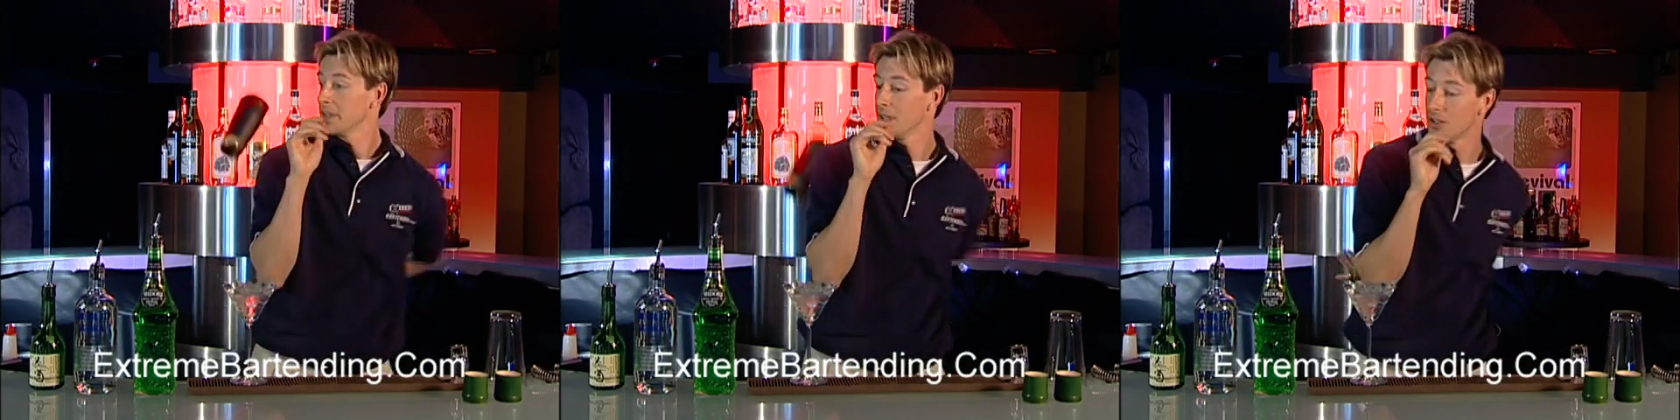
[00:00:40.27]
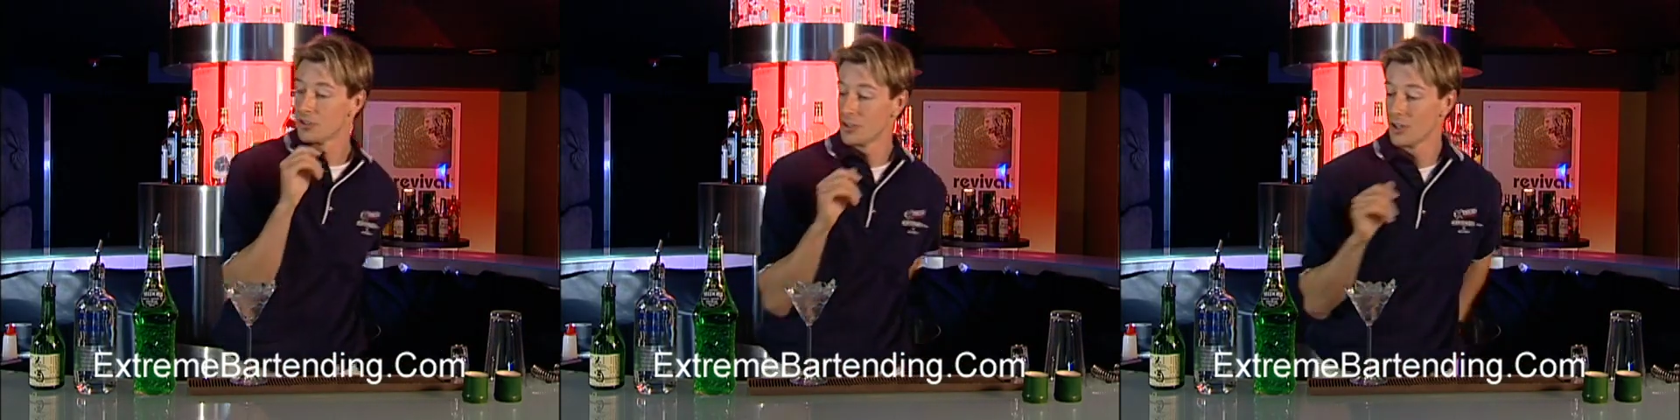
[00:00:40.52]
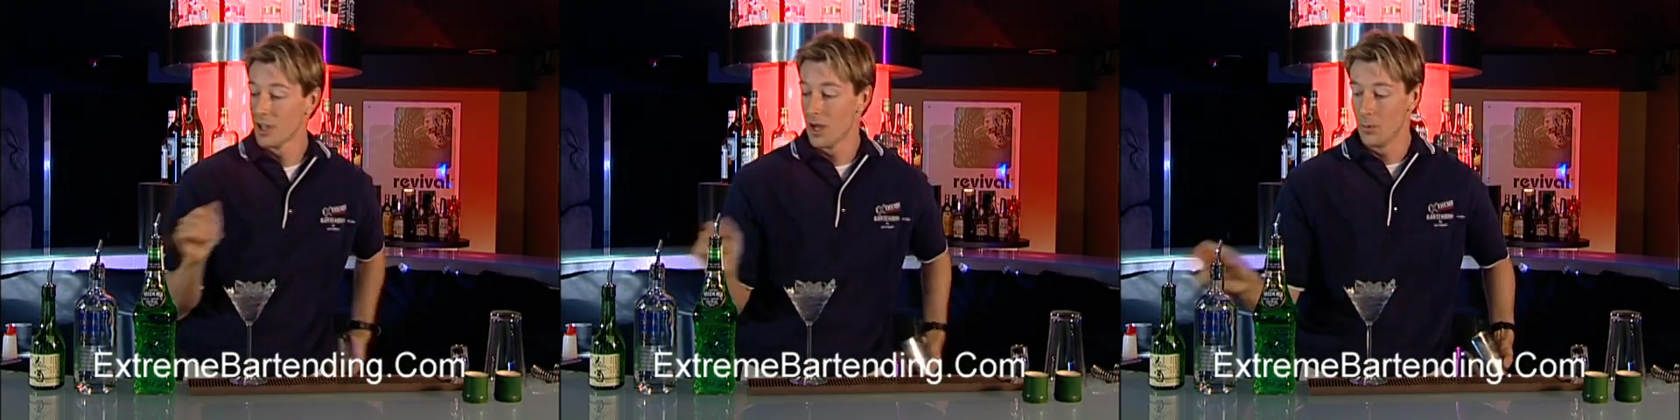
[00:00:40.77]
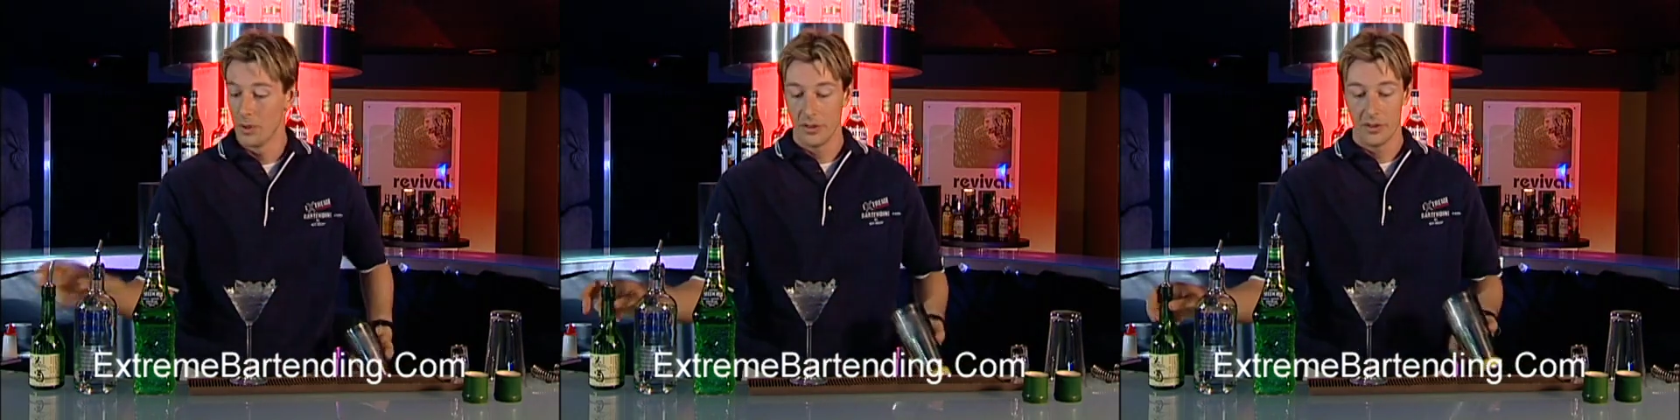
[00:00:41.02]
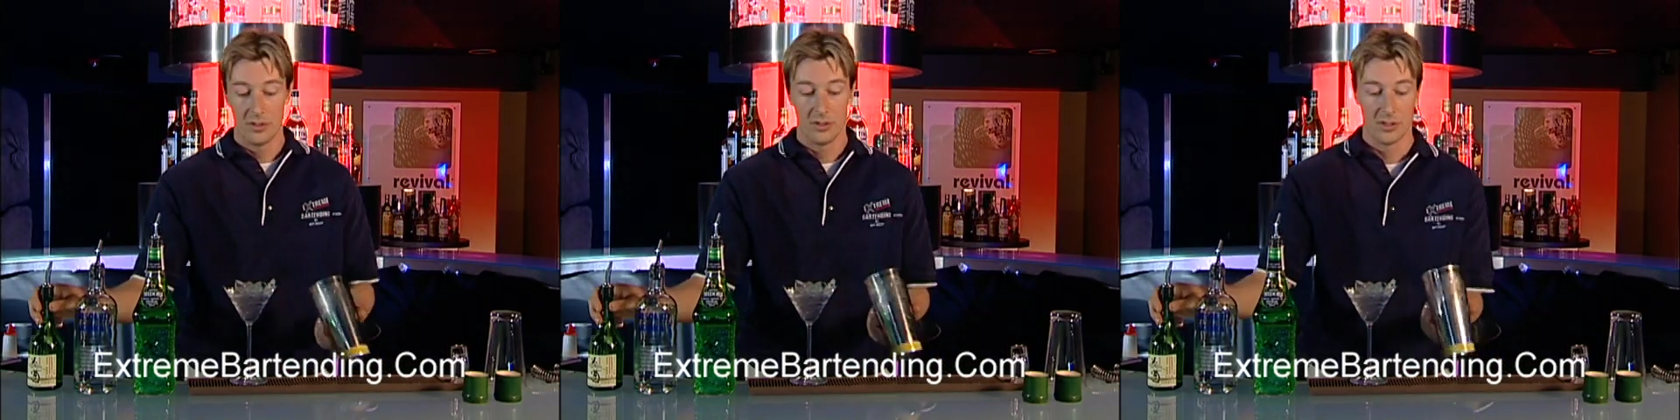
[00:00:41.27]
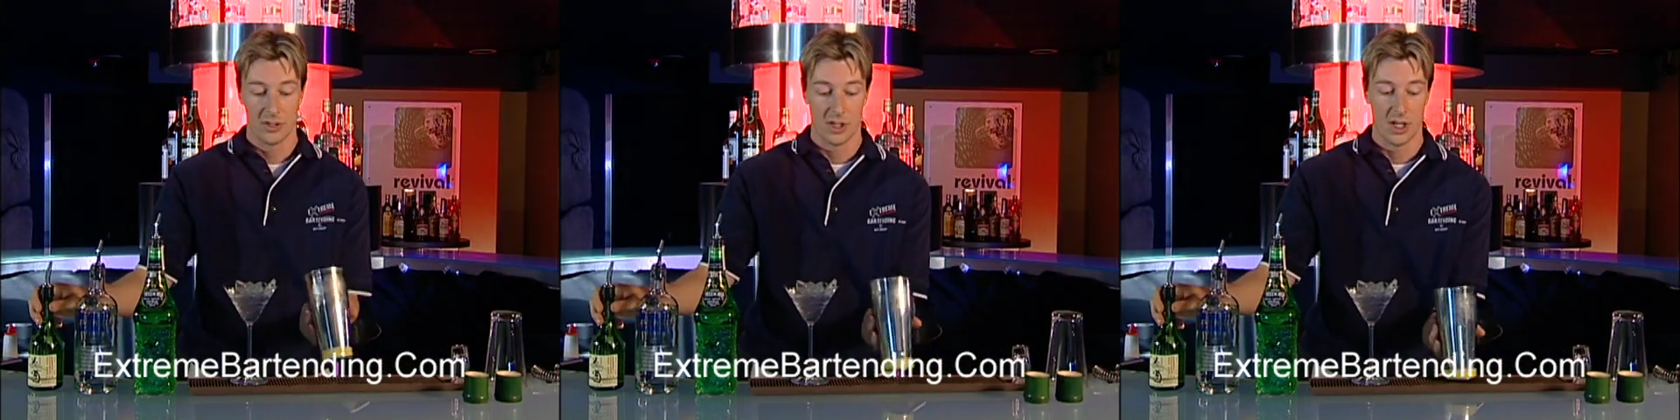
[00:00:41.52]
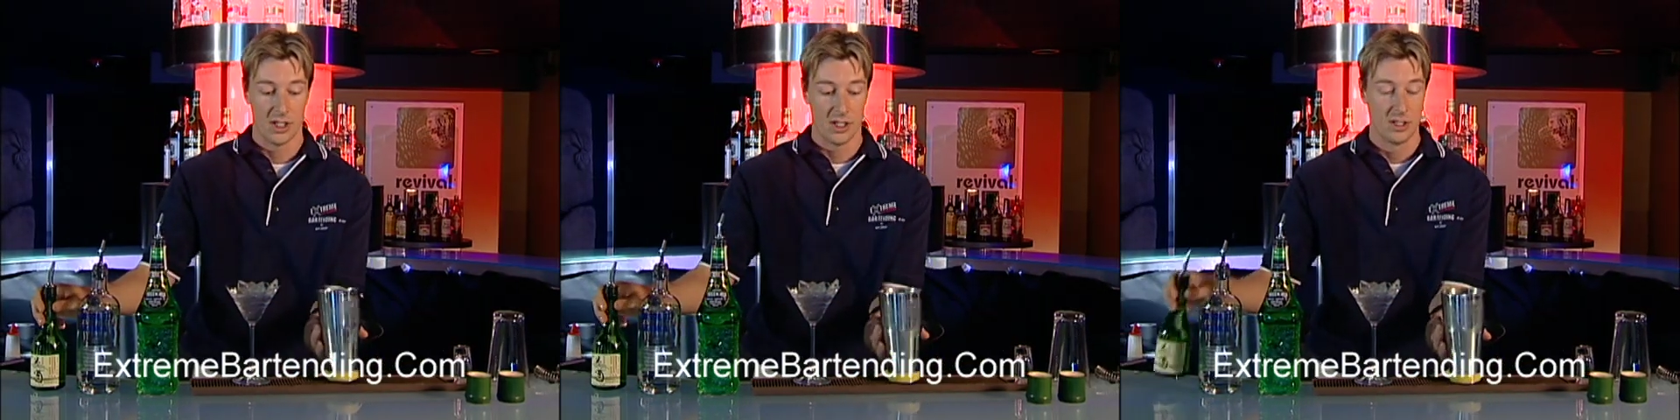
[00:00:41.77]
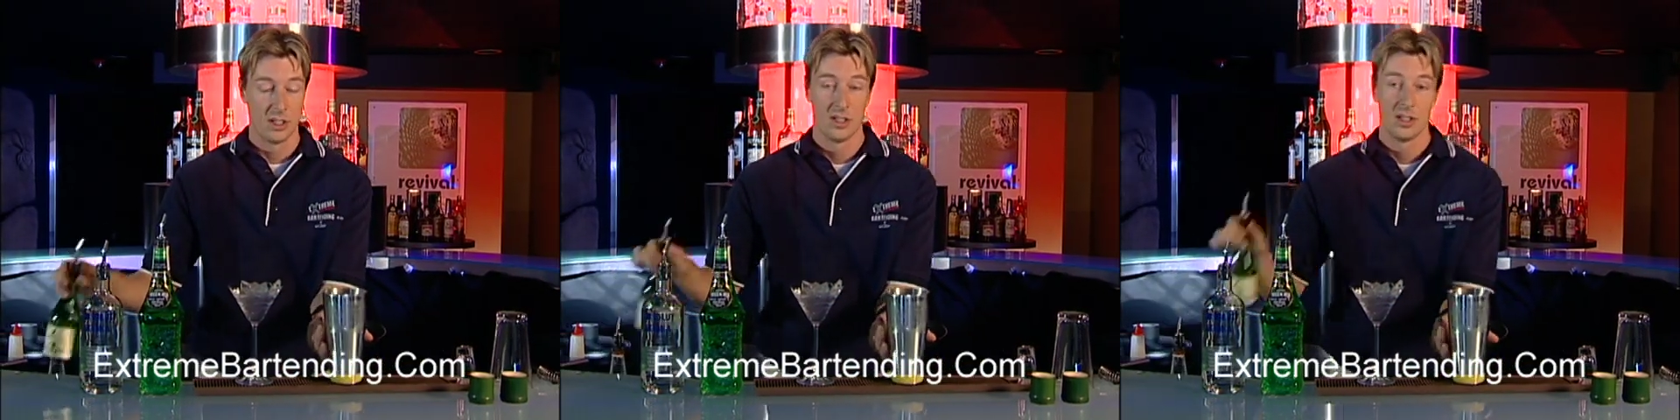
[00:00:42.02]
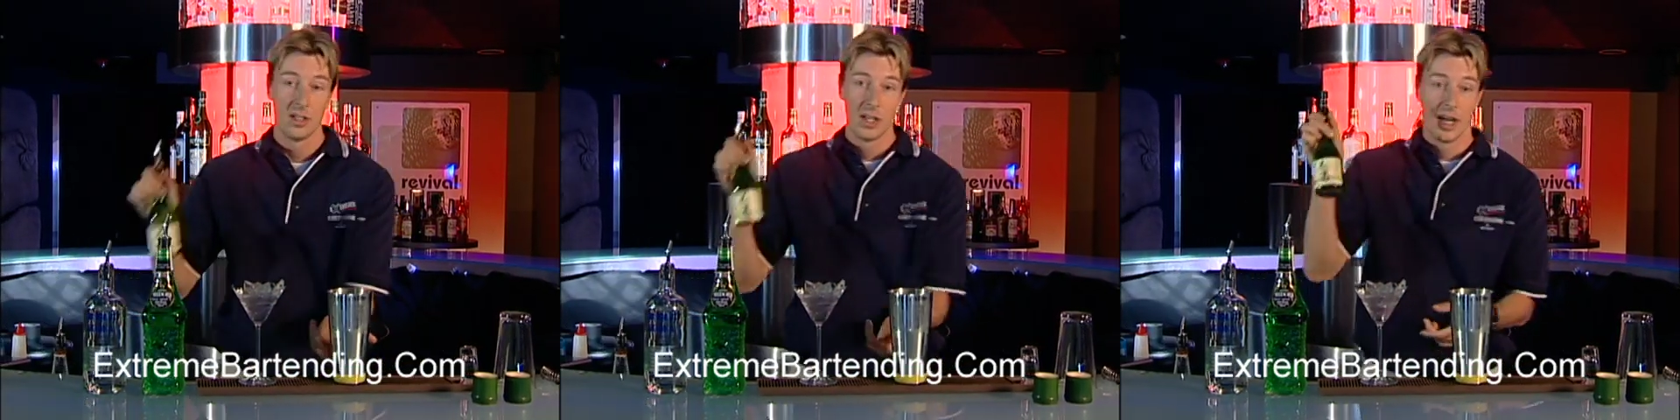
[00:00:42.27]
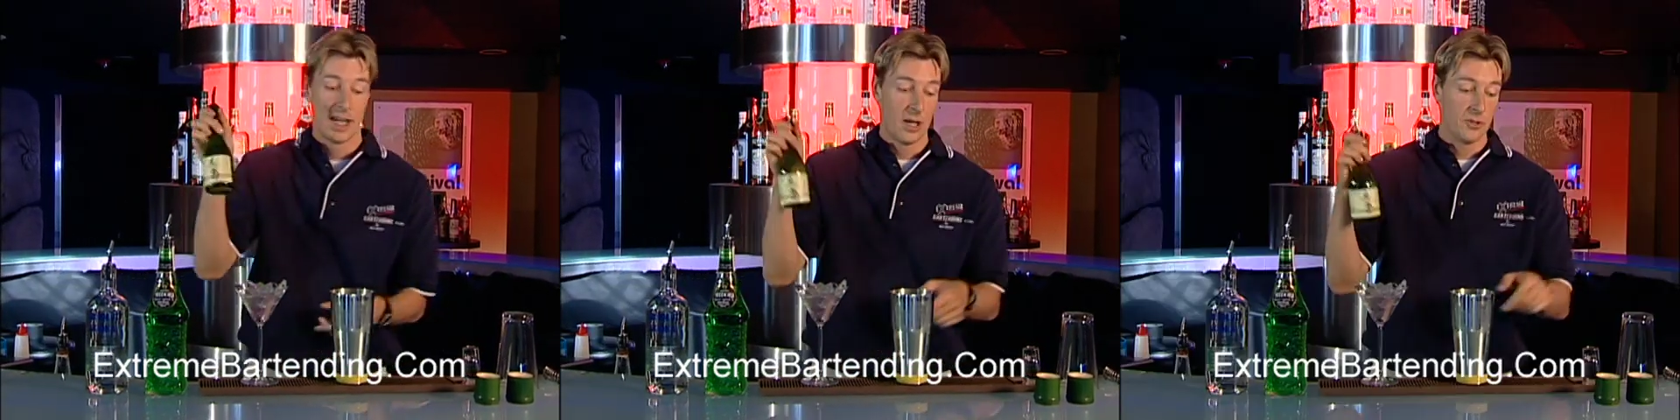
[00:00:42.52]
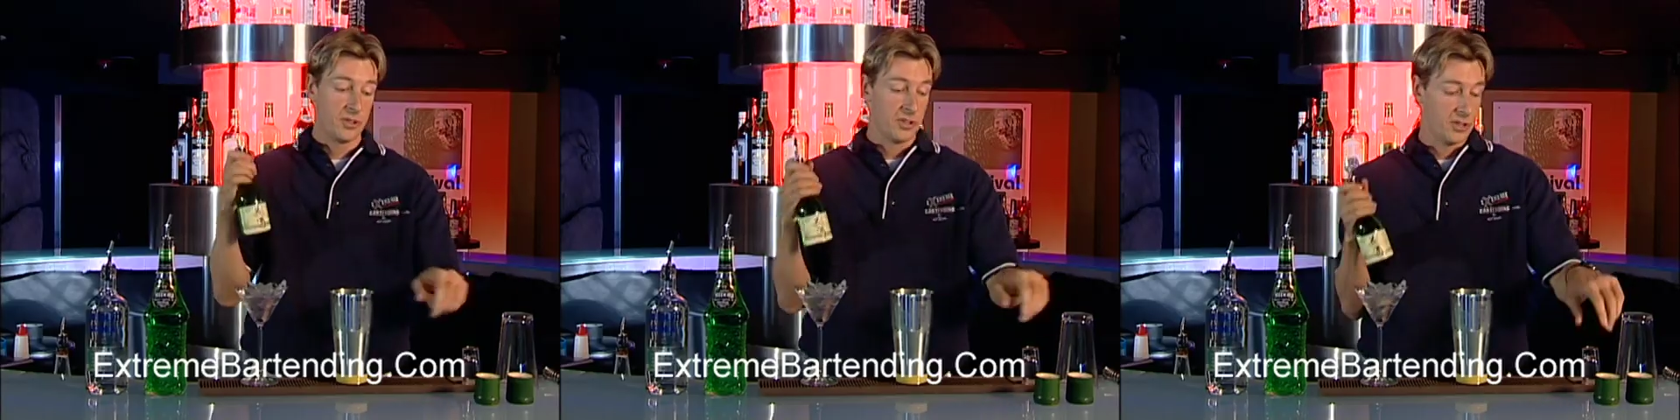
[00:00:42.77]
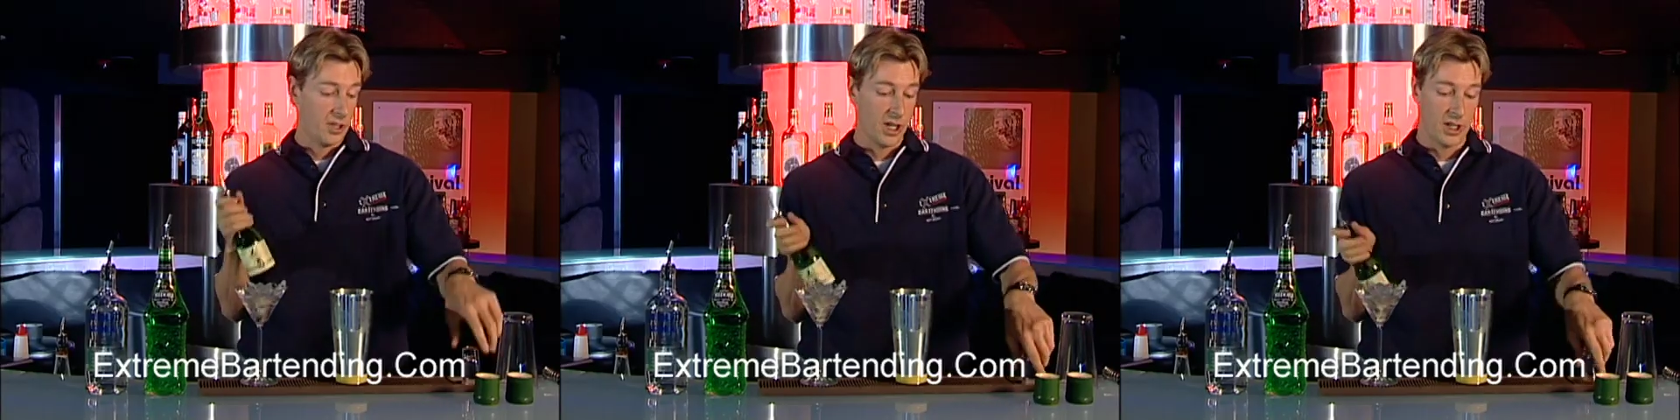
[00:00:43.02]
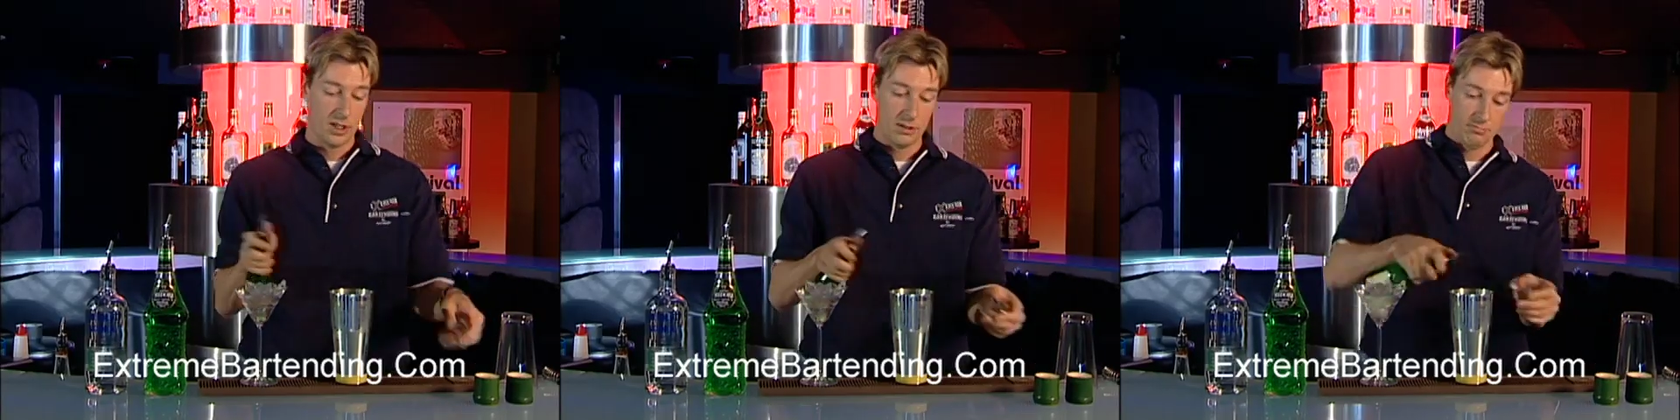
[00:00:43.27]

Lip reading: And start out with your sake. An ounce of sake.